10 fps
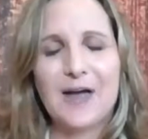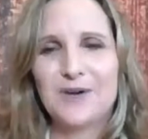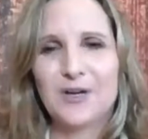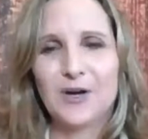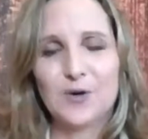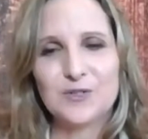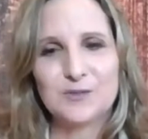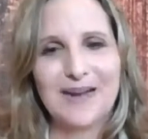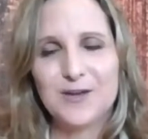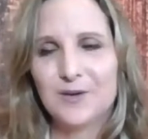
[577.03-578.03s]
I would go
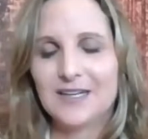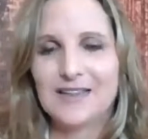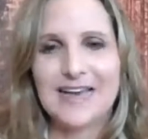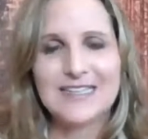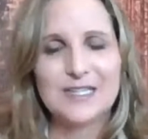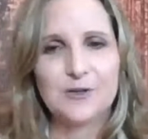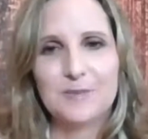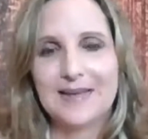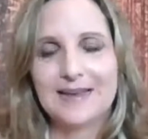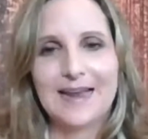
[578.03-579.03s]
to my yoga class and it
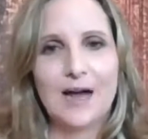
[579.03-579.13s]
would be an